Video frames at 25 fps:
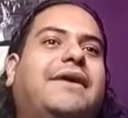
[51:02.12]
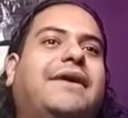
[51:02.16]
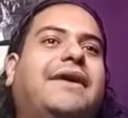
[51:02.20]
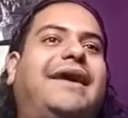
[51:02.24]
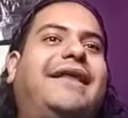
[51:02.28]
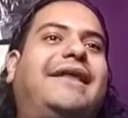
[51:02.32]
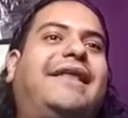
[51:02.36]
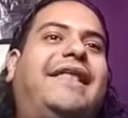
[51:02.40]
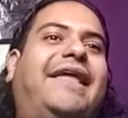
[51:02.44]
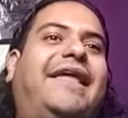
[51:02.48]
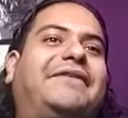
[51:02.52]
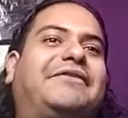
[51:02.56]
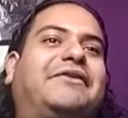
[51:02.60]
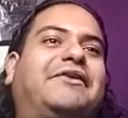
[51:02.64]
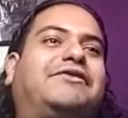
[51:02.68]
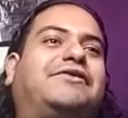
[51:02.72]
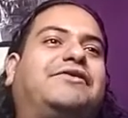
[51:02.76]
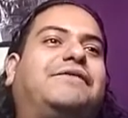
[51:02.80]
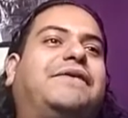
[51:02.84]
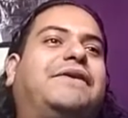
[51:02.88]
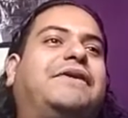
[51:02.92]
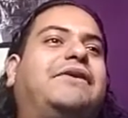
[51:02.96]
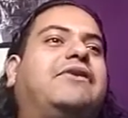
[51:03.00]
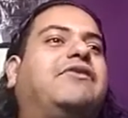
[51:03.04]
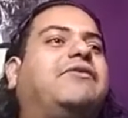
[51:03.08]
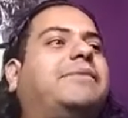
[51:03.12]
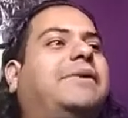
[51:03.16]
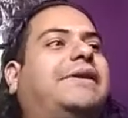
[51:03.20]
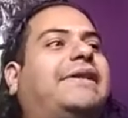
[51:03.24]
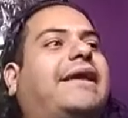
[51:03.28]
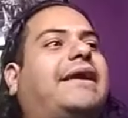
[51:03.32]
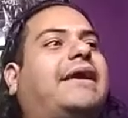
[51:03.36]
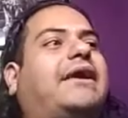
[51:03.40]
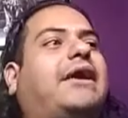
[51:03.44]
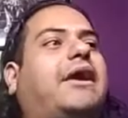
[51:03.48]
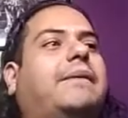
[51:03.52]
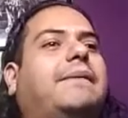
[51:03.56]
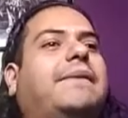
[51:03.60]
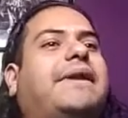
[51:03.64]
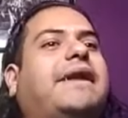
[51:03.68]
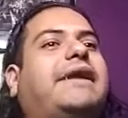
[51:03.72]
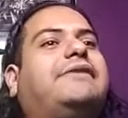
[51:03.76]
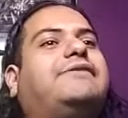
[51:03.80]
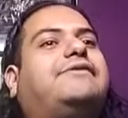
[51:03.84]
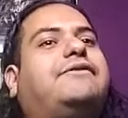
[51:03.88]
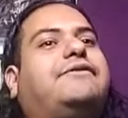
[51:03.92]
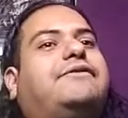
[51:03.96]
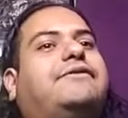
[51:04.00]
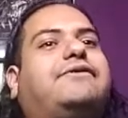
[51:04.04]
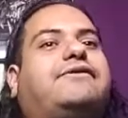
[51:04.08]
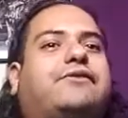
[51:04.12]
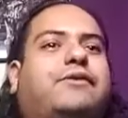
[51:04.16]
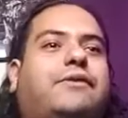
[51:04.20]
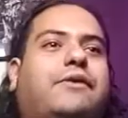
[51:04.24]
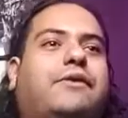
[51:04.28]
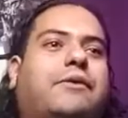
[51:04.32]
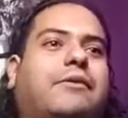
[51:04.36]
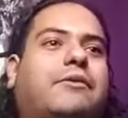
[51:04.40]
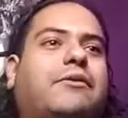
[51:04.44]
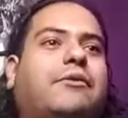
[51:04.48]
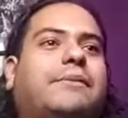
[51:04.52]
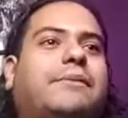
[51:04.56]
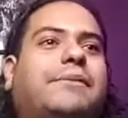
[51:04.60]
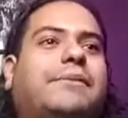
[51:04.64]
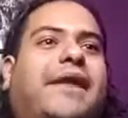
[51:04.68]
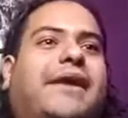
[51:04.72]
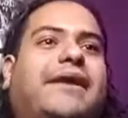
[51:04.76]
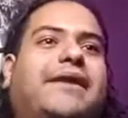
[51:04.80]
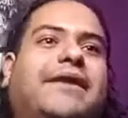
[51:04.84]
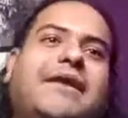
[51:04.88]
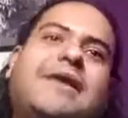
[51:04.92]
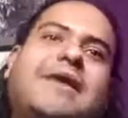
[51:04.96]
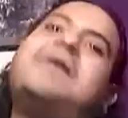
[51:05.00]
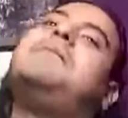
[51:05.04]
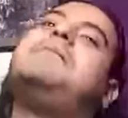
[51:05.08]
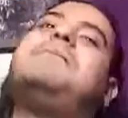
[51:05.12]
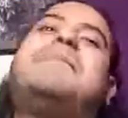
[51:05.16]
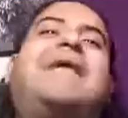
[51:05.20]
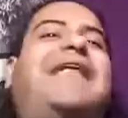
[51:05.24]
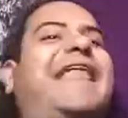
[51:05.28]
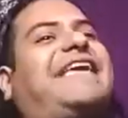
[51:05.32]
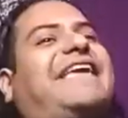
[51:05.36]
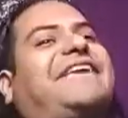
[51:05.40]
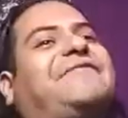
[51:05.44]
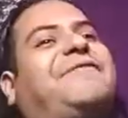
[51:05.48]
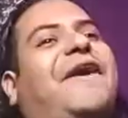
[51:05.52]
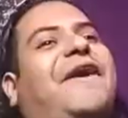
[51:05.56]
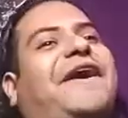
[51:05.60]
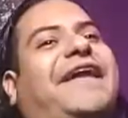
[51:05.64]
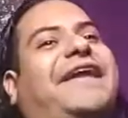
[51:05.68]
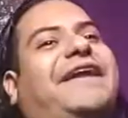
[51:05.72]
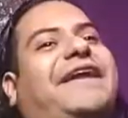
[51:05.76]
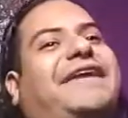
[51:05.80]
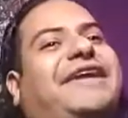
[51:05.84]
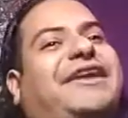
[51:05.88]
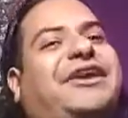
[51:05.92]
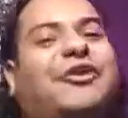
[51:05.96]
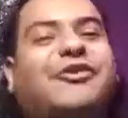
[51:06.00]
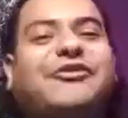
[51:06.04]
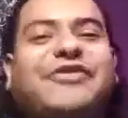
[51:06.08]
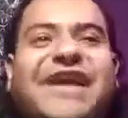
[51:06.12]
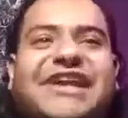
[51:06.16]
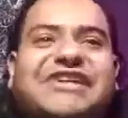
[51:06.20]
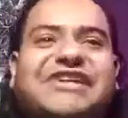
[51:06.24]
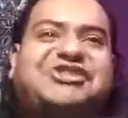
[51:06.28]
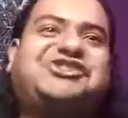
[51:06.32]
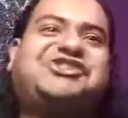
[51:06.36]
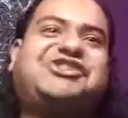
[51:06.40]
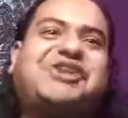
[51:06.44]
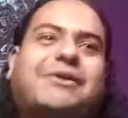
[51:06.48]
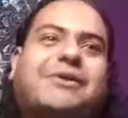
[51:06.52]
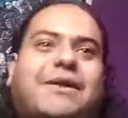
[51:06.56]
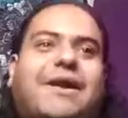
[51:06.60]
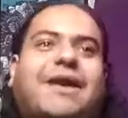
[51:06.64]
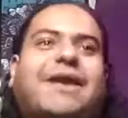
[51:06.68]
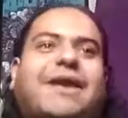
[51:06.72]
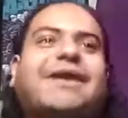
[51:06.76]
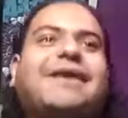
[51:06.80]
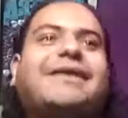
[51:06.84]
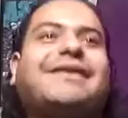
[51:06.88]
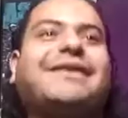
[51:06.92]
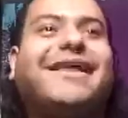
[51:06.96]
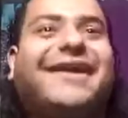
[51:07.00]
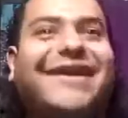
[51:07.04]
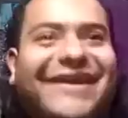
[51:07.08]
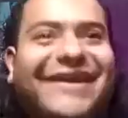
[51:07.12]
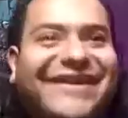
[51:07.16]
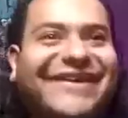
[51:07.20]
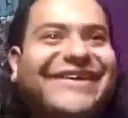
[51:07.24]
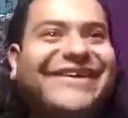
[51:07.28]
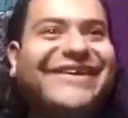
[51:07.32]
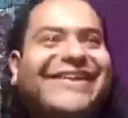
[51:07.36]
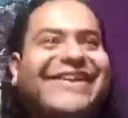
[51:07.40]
and like there's a video of me like coming into the studio room, like, man, I fucking killed that shit, right? Like,